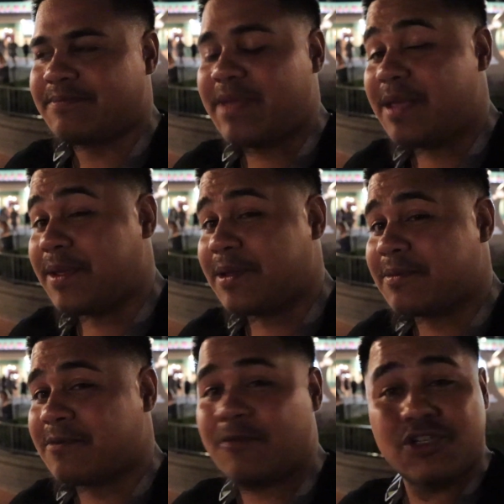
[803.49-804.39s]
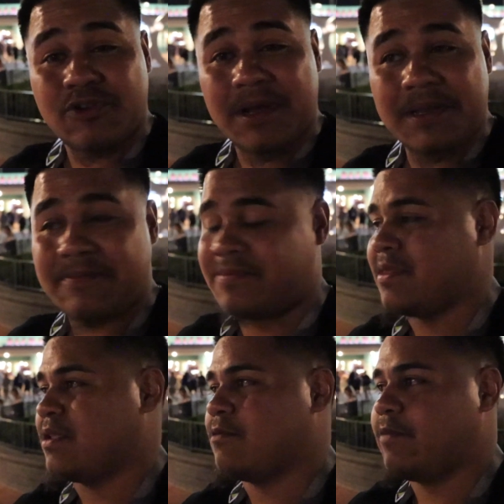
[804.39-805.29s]
Maybe, we'll try,
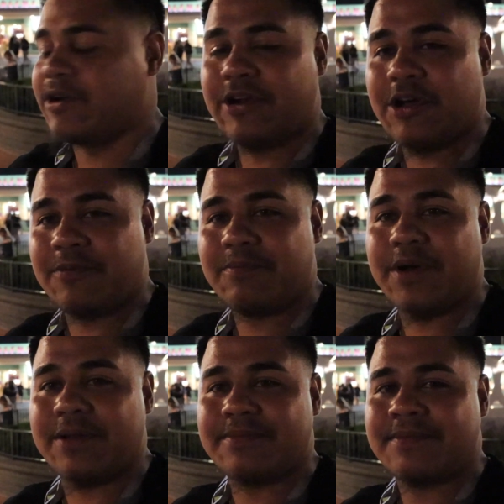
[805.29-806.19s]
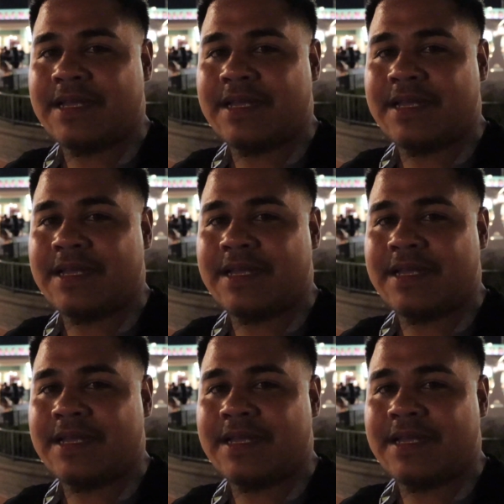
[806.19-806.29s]
we don't know, but